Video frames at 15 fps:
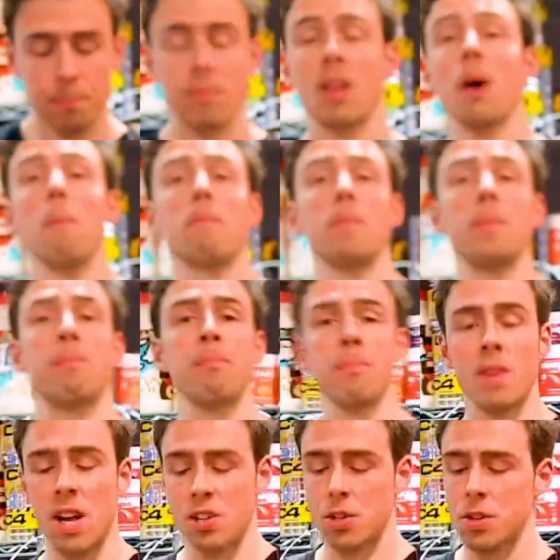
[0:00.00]
yep.
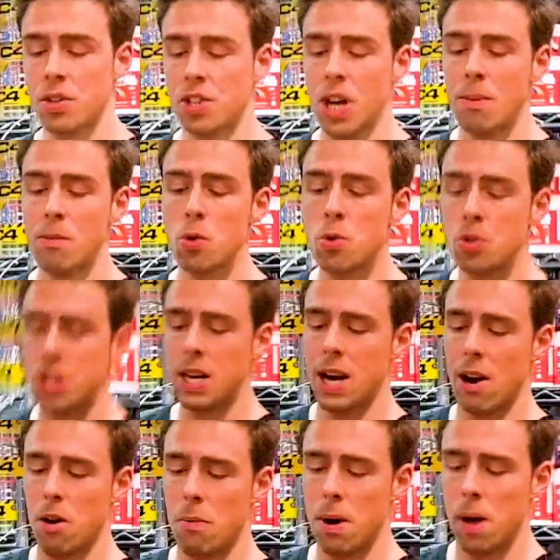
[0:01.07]
It's got the same oozy
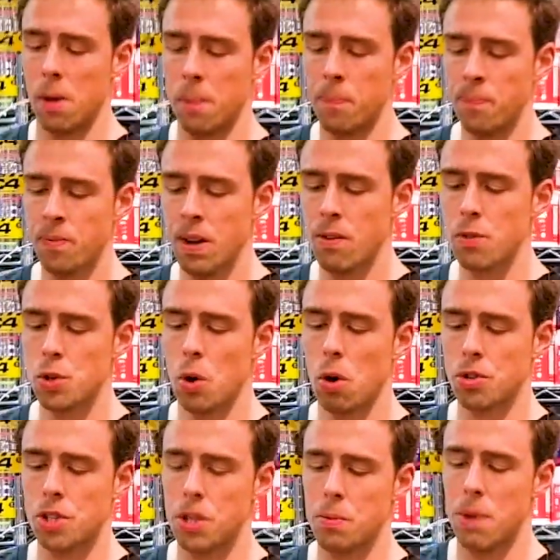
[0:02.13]
caramel. If this was
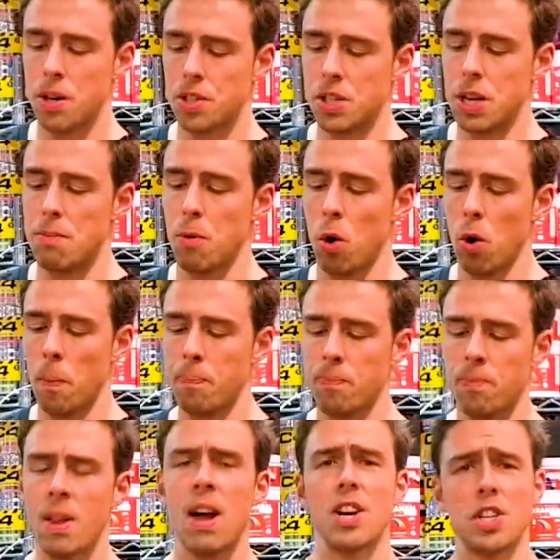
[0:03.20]
hotter, you might see more.
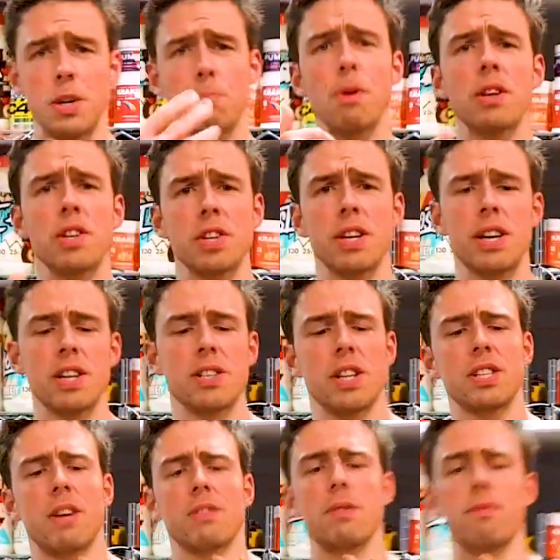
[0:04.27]
Actually, bring this in.
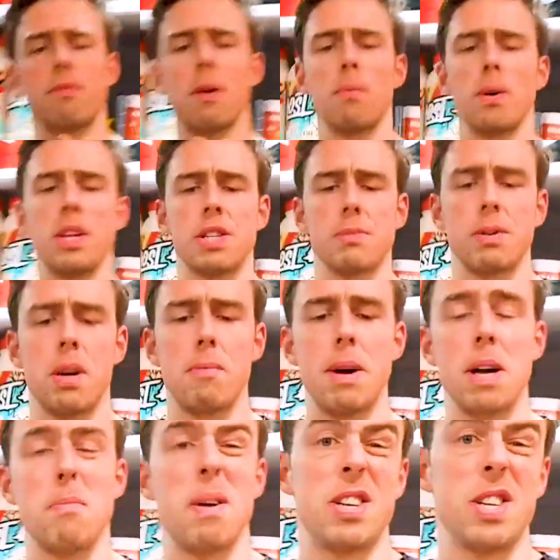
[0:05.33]
Let's have some fun with this. I'm going to make
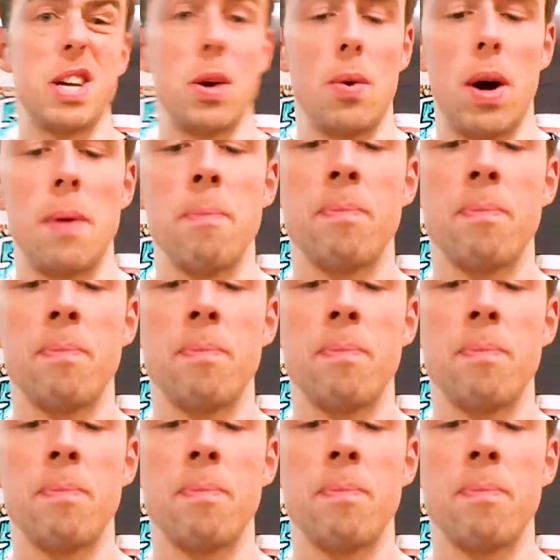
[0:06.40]
a mess anyway.